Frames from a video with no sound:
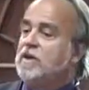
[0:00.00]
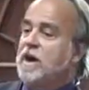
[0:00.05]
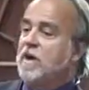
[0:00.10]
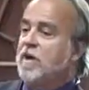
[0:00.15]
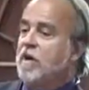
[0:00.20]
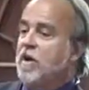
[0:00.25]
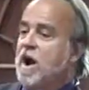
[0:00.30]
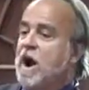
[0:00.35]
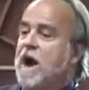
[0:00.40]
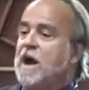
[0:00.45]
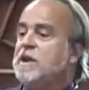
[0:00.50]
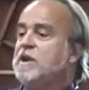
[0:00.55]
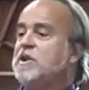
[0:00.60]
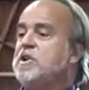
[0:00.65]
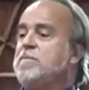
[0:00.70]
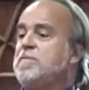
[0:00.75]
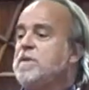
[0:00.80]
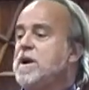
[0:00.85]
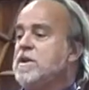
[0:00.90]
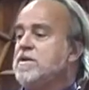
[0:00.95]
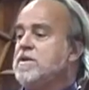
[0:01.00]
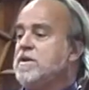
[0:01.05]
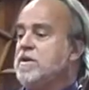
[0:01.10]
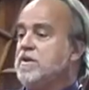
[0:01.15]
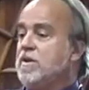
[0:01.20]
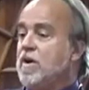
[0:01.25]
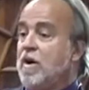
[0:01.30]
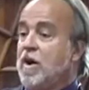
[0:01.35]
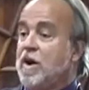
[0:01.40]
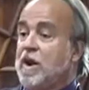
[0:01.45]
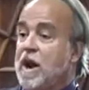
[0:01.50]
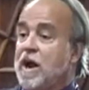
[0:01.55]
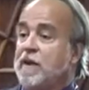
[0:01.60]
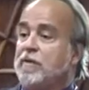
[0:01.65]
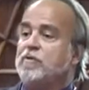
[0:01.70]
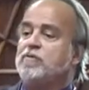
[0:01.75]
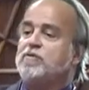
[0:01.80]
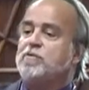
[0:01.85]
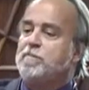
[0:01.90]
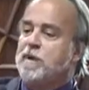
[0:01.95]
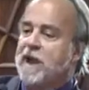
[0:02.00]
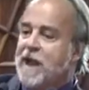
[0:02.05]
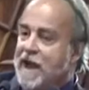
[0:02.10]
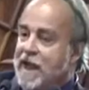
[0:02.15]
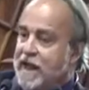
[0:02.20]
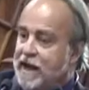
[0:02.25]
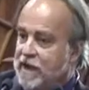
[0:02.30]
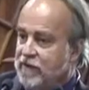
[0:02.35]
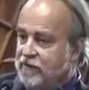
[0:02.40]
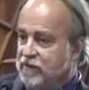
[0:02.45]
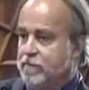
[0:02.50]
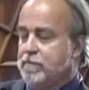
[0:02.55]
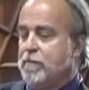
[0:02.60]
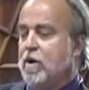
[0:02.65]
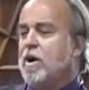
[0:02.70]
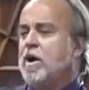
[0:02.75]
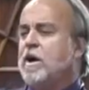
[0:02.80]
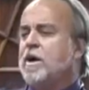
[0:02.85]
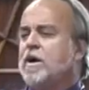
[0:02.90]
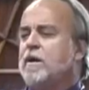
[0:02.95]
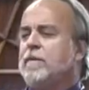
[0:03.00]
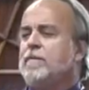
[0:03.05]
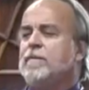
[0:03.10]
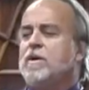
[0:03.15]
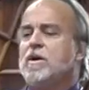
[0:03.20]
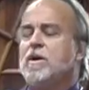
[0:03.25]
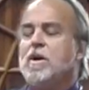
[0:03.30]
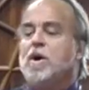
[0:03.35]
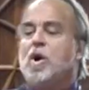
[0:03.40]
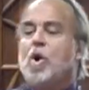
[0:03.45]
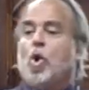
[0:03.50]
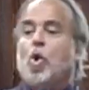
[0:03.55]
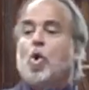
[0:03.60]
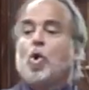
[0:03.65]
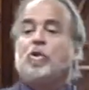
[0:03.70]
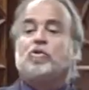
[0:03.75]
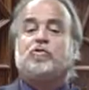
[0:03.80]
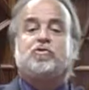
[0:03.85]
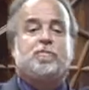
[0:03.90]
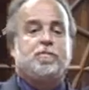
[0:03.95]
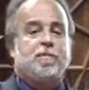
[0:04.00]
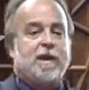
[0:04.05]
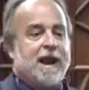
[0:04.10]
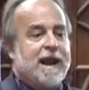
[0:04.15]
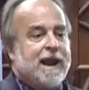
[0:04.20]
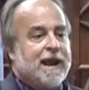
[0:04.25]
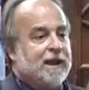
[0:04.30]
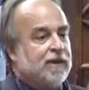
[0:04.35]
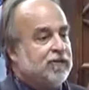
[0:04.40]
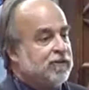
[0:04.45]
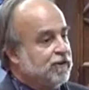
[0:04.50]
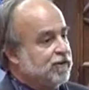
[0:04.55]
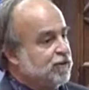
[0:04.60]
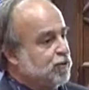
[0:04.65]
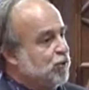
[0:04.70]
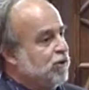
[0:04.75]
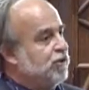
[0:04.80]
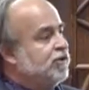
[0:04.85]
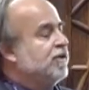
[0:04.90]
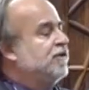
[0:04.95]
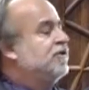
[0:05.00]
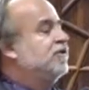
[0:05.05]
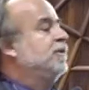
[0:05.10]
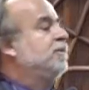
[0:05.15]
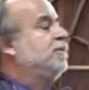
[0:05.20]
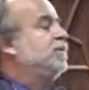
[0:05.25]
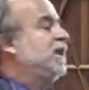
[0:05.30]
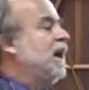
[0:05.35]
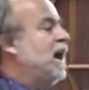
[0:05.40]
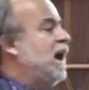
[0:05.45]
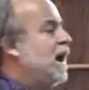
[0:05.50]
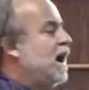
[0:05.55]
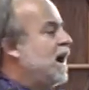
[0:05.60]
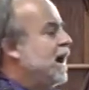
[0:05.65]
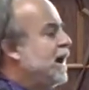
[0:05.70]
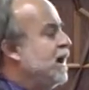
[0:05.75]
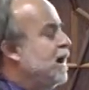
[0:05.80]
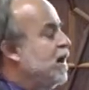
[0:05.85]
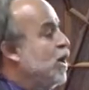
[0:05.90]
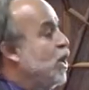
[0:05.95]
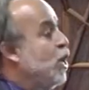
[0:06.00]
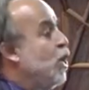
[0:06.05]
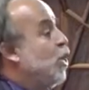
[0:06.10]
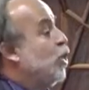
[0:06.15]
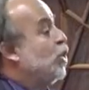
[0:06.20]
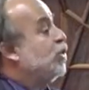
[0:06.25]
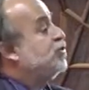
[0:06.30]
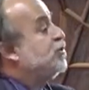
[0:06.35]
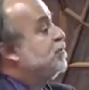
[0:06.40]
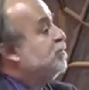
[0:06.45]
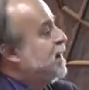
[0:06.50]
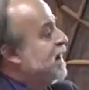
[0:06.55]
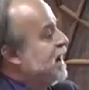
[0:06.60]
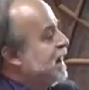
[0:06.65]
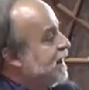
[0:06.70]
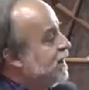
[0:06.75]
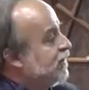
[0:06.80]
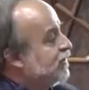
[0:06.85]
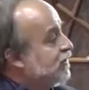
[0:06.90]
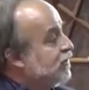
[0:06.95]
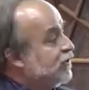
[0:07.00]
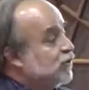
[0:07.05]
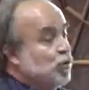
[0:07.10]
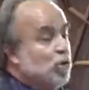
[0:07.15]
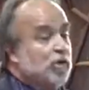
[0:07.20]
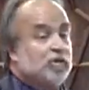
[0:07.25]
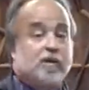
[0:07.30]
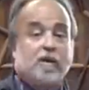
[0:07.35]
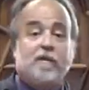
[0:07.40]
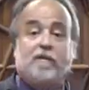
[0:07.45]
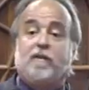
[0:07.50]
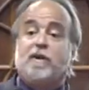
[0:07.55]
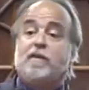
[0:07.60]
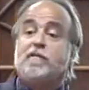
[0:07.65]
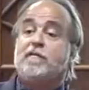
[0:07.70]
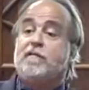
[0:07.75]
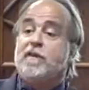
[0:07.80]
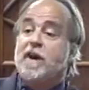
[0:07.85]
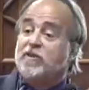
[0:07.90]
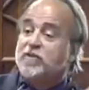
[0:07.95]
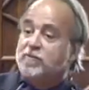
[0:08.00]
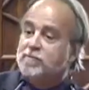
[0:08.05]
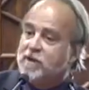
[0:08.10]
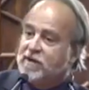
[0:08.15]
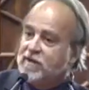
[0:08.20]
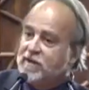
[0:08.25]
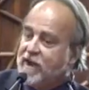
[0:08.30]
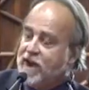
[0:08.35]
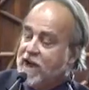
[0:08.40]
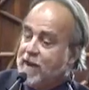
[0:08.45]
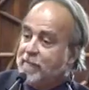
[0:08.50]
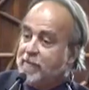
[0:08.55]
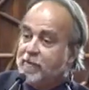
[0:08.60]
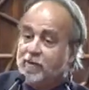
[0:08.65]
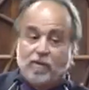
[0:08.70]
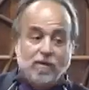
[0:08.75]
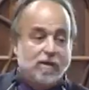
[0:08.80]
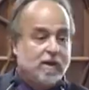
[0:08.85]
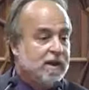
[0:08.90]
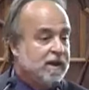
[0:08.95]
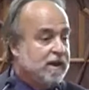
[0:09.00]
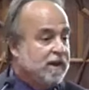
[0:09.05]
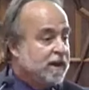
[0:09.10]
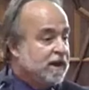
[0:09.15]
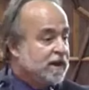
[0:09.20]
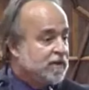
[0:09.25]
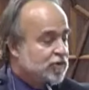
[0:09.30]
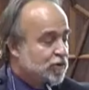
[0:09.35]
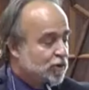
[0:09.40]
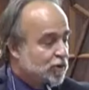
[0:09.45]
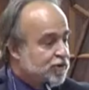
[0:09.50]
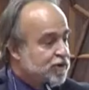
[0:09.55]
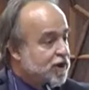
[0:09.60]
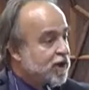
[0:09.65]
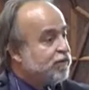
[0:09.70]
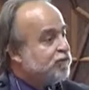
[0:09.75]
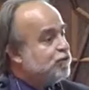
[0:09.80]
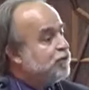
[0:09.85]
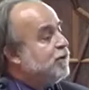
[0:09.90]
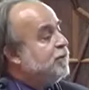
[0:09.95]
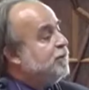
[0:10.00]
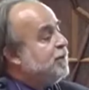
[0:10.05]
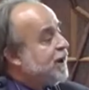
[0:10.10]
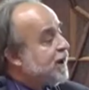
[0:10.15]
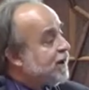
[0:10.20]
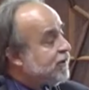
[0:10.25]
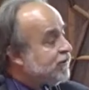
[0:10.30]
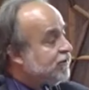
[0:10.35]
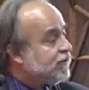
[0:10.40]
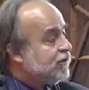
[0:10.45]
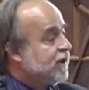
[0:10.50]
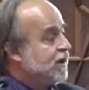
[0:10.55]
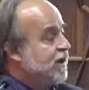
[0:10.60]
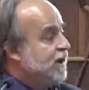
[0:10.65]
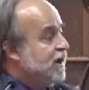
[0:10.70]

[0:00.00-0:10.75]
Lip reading: that are highly dependent on either Japan as a market, or Japan as a source of supply, or Japan as a source of investment capital in your industrial base,